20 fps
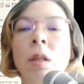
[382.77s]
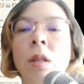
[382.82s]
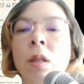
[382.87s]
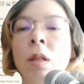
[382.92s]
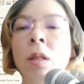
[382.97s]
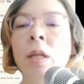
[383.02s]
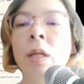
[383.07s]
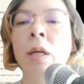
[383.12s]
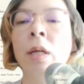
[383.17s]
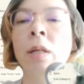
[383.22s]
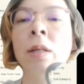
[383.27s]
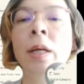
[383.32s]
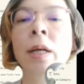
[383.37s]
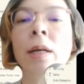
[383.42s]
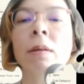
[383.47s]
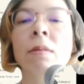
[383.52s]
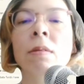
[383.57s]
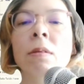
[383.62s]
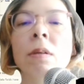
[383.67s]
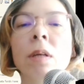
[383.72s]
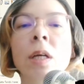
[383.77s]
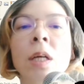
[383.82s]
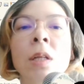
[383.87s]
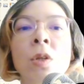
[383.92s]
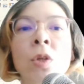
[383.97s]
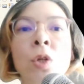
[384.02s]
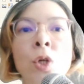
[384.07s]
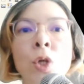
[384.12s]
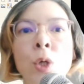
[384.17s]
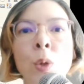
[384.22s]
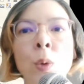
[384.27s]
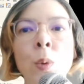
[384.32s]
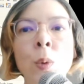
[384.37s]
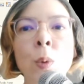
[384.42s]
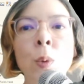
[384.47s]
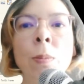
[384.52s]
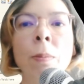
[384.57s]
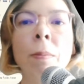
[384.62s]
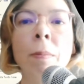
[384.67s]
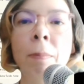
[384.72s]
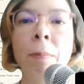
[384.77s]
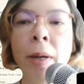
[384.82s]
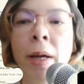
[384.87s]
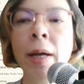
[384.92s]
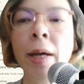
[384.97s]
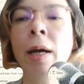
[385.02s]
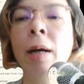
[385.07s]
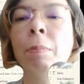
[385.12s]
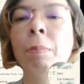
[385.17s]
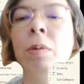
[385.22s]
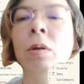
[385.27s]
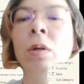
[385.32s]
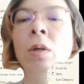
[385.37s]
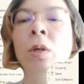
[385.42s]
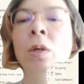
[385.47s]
Then next, in your map,